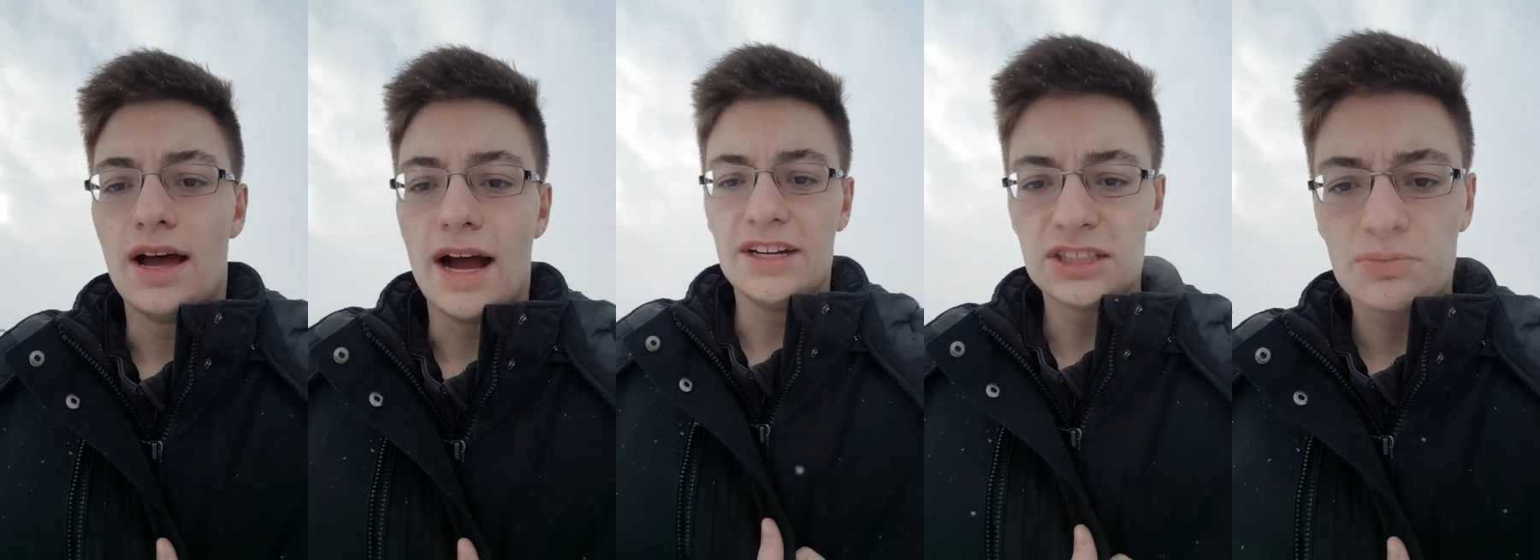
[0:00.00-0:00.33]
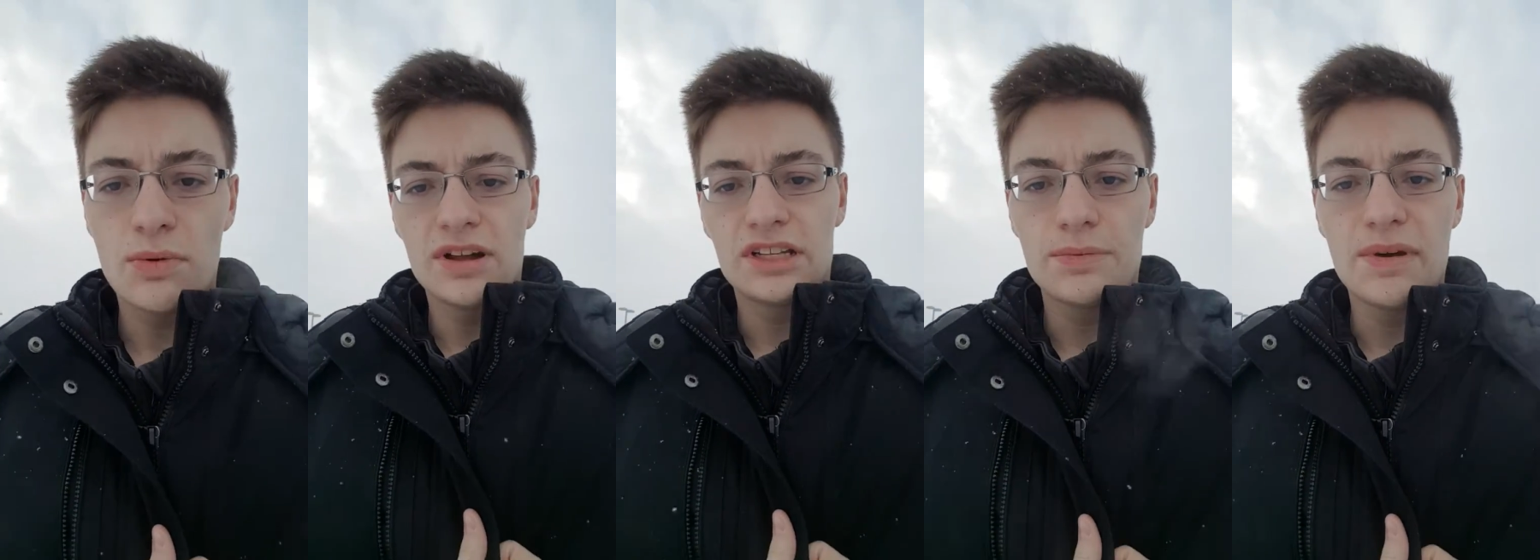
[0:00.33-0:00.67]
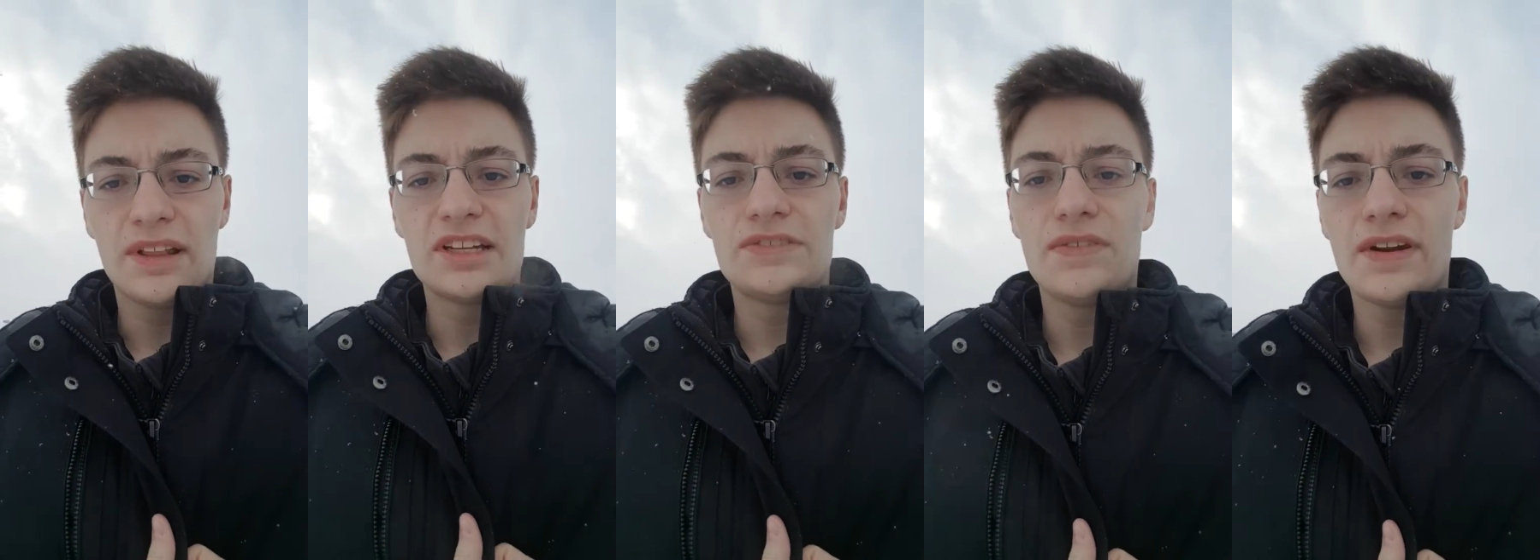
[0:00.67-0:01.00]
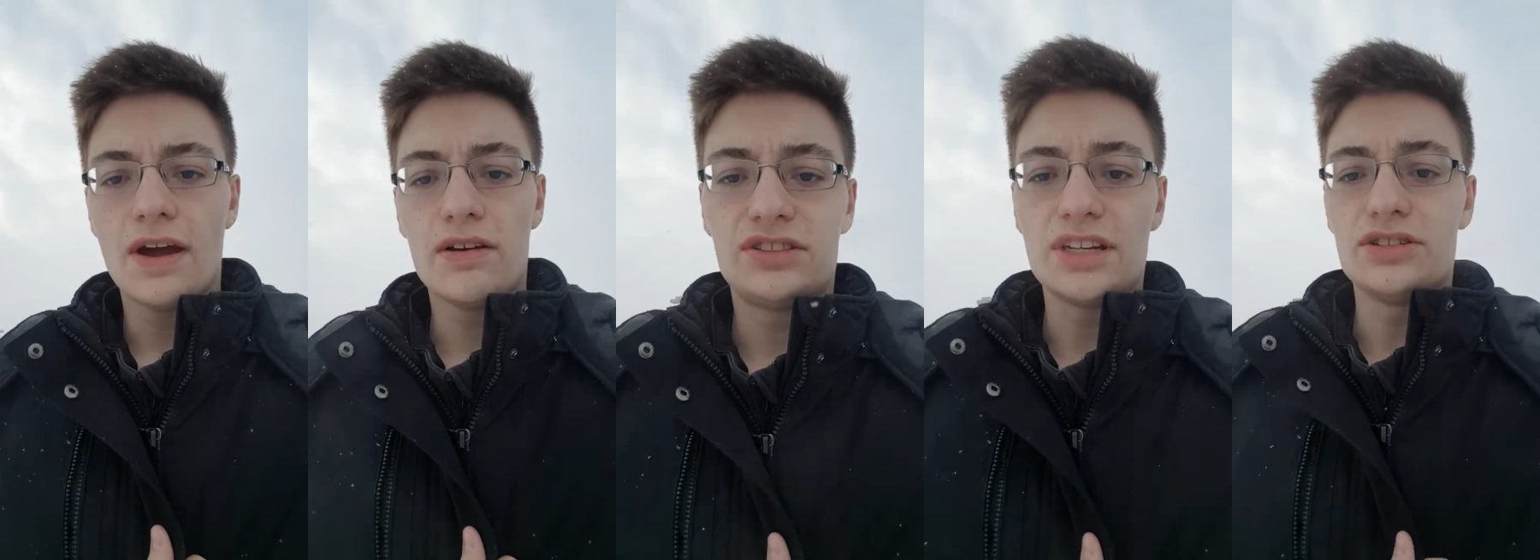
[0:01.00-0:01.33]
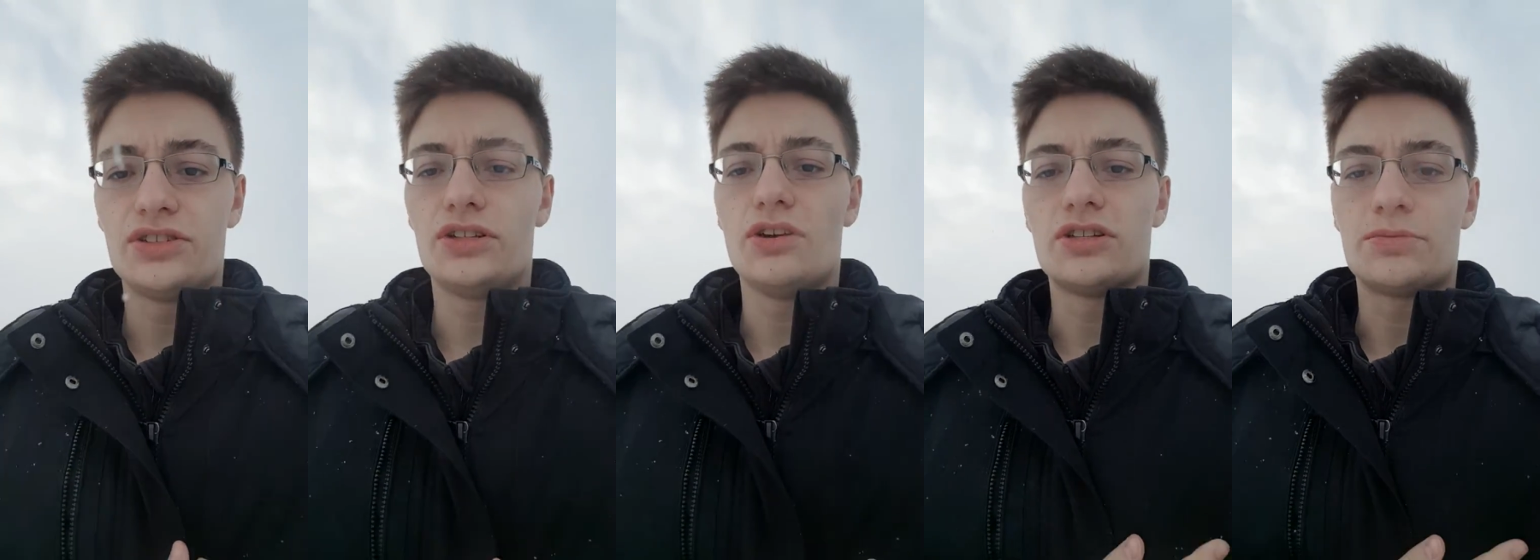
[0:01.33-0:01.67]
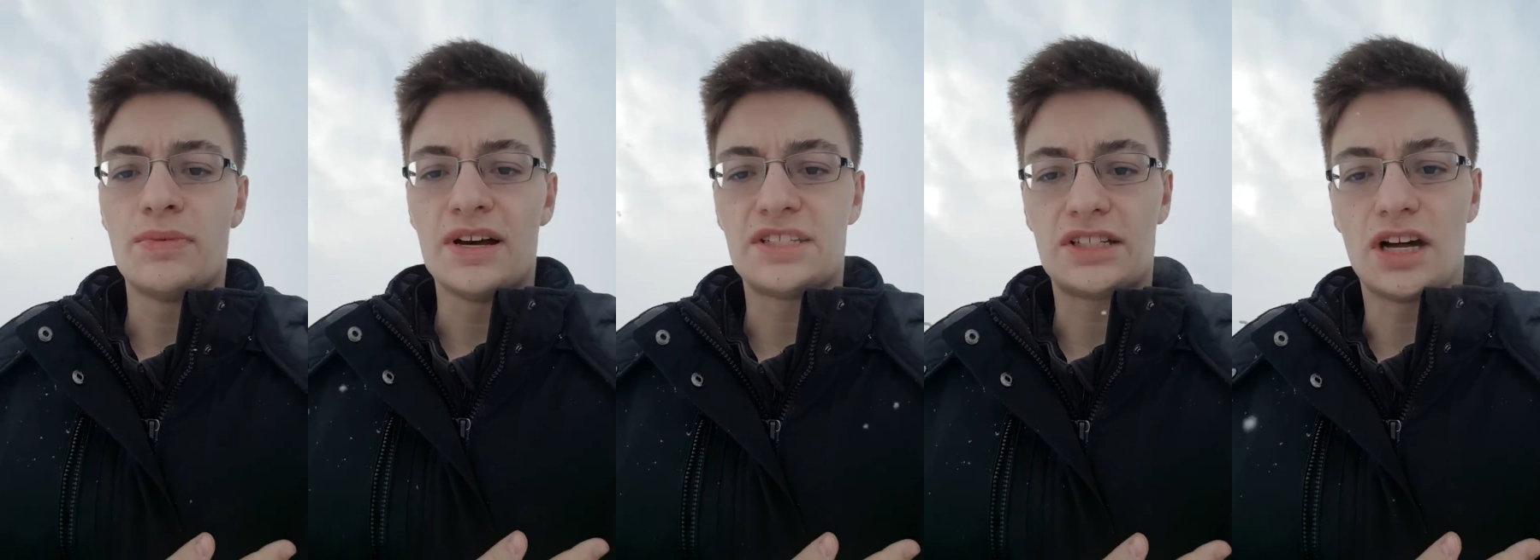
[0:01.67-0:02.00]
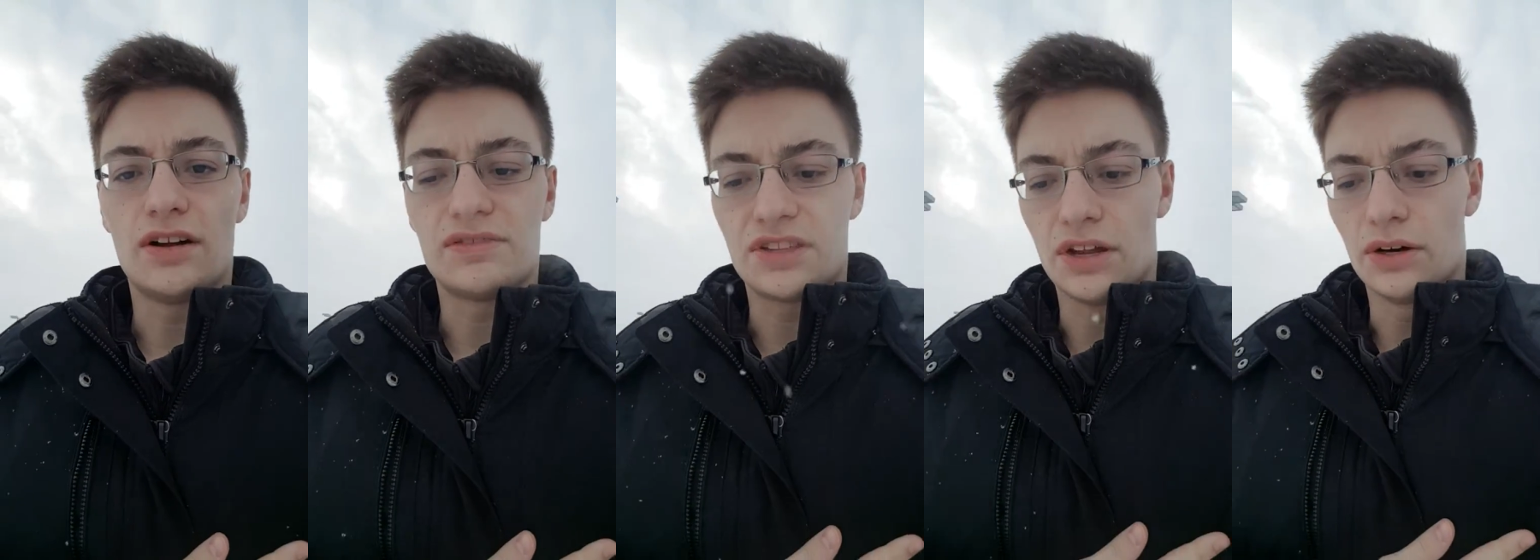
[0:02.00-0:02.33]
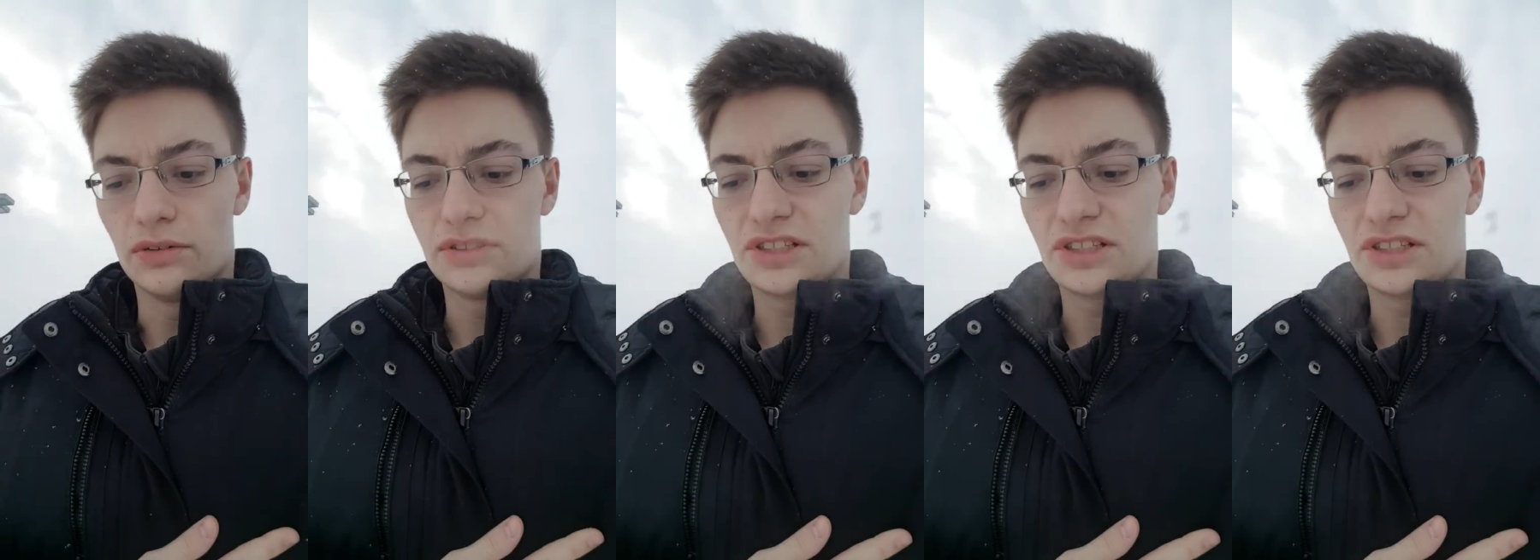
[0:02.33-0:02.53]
I just wanted to make this video to introduce myself, though.